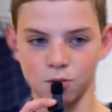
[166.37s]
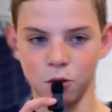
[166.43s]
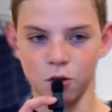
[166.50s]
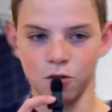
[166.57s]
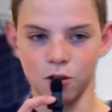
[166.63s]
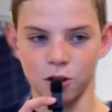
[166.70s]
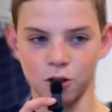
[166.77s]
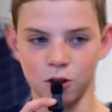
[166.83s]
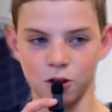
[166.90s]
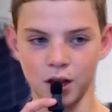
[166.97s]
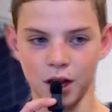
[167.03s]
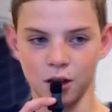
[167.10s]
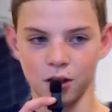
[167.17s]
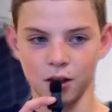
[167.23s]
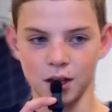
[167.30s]
moving through
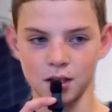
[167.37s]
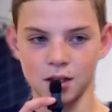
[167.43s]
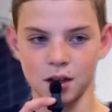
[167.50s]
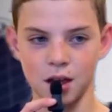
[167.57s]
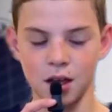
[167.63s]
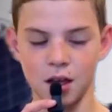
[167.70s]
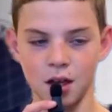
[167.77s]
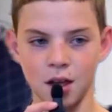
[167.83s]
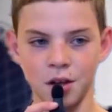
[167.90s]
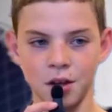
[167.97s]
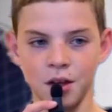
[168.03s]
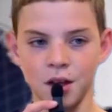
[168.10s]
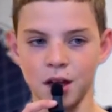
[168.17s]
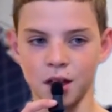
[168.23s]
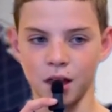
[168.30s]
town last night?
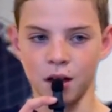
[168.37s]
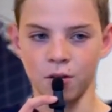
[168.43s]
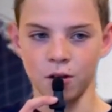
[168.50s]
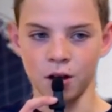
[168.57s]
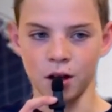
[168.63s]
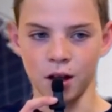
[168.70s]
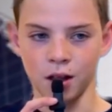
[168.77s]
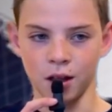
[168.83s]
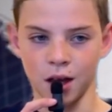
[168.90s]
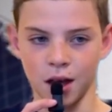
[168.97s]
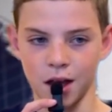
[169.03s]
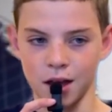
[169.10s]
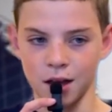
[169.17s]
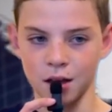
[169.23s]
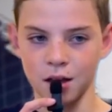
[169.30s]
And they were not
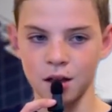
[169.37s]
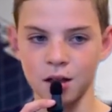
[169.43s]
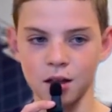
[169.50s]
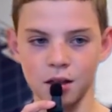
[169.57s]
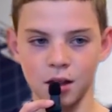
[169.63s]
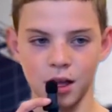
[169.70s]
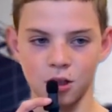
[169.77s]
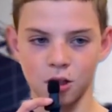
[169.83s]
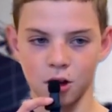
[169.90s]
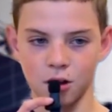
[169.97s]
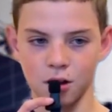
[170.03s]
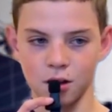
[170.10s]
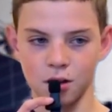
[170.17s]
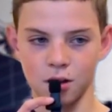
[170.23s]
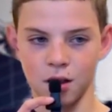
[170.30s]
lying. They
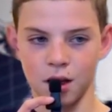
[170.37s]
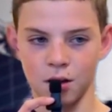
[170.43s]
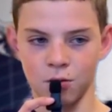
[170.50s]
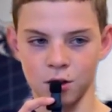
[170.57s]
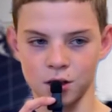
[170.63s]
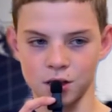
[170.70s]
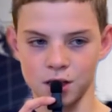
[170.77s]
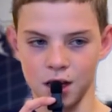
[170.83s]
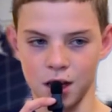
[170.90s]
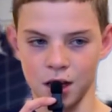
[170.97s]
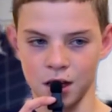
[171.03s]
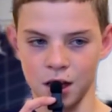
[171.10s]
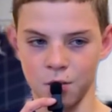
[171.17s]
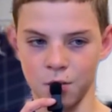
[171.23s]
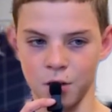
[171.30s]
thought they were
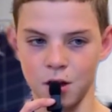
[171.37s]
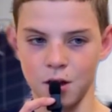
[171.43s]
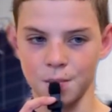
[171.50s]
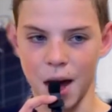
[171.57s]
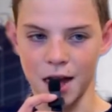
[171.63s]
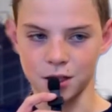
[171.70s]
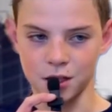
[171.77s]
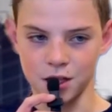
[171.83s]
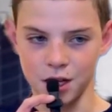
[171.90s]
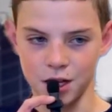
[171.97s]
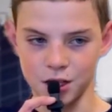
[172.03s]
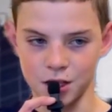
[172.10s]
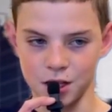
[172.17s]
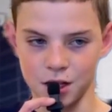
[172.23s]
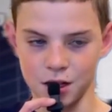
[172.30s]
seeing them.
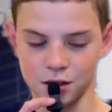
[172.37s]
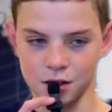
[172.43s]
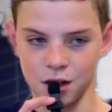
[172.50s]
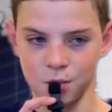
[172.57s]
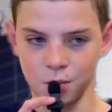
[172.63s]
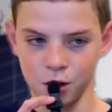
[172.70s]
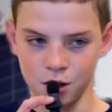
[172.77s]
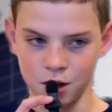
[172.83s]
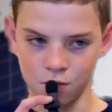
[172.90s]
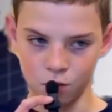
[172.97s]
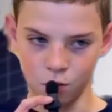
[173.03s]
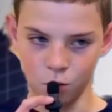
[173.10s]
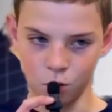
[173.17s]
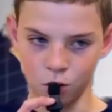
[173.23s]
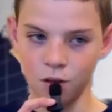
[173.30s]
Imagination is
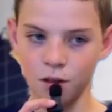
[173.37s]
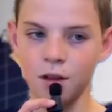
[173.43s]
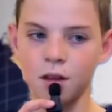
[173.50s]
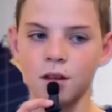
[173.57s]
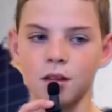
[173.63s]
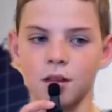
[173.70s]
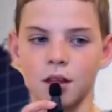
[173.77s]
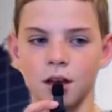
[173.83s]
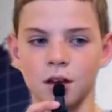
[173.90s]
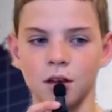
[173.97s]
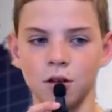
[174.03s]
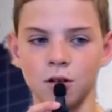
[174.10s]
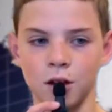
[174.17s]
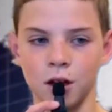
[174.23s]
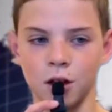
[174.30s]
unbelievable. Thank
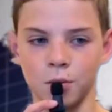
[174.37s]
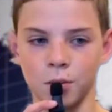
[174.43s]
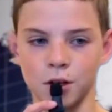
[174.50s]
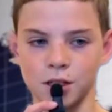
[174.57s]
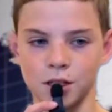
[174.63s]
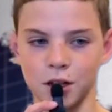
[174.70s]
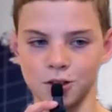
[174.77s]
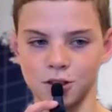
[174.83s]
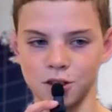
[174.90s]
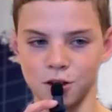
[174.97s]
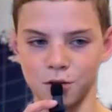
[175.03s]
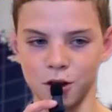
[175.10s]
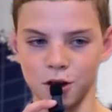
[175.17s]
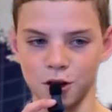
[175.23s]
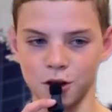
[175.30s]
you, Gilbert
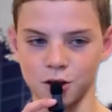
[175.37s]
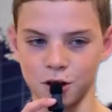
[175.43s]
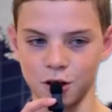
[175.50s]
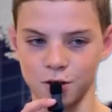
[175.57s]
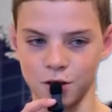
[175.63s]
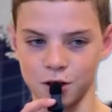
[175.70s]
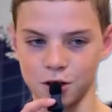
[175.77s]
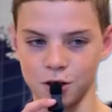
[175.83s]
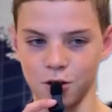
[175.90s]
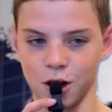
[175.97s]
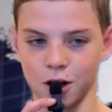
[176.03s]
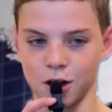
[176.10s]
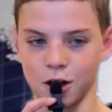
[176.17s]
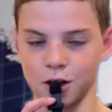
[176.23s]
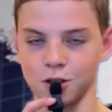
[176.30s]
Seltzer, for your service to
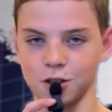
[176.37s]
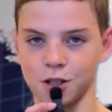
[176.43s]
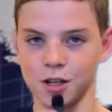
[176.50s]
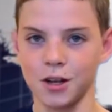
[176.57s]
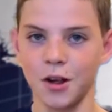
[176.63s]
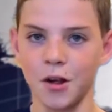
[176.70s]
our country.